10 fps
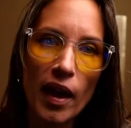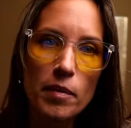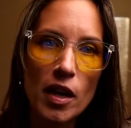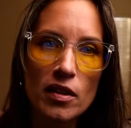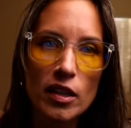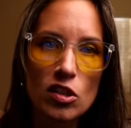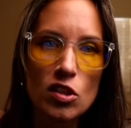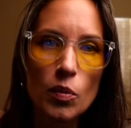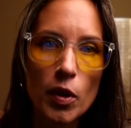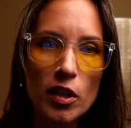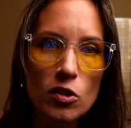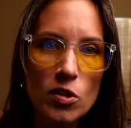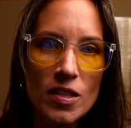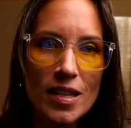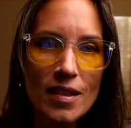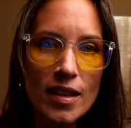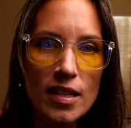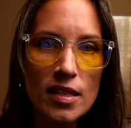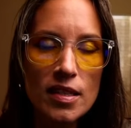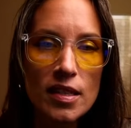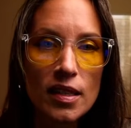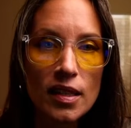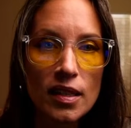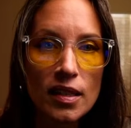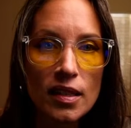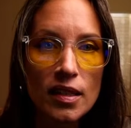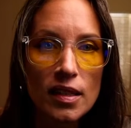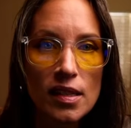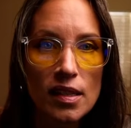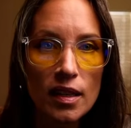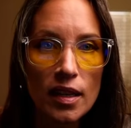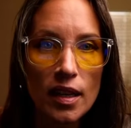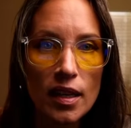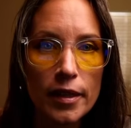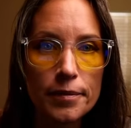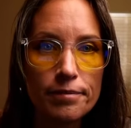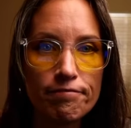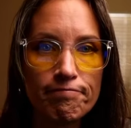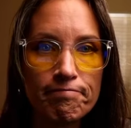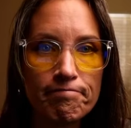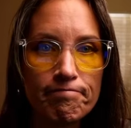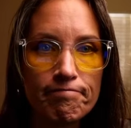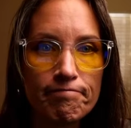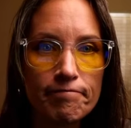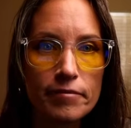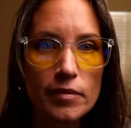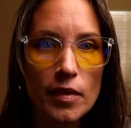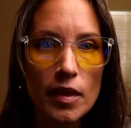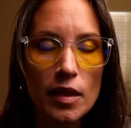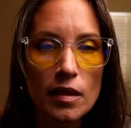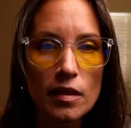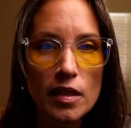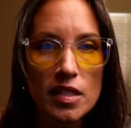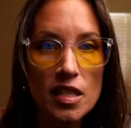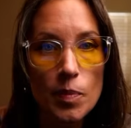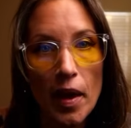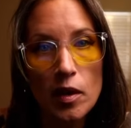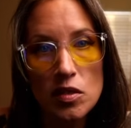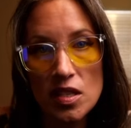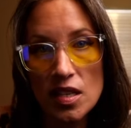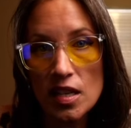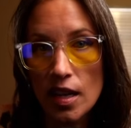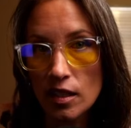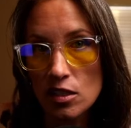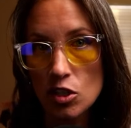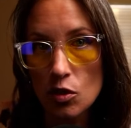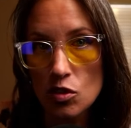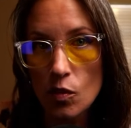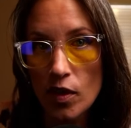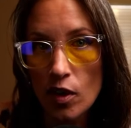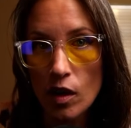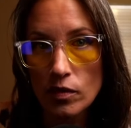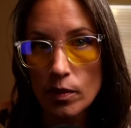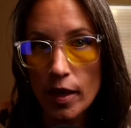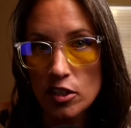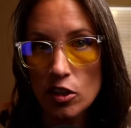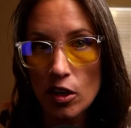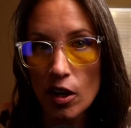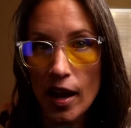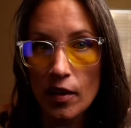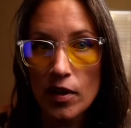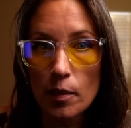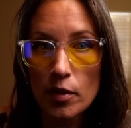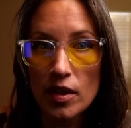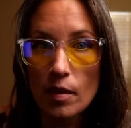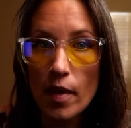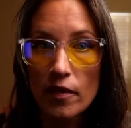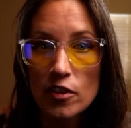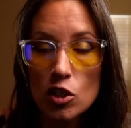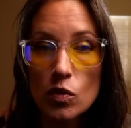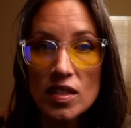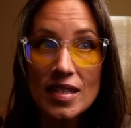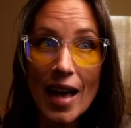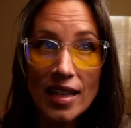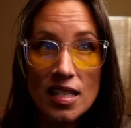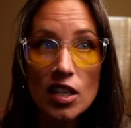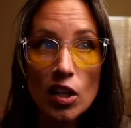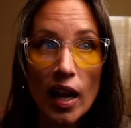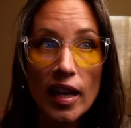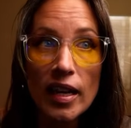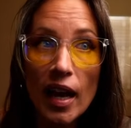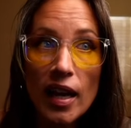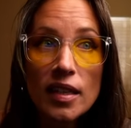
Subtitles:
I'm not super interested in this. The dysbiosis index shows you whether harmful bacteria are outnumbering the beneficial ones. That's a good idea.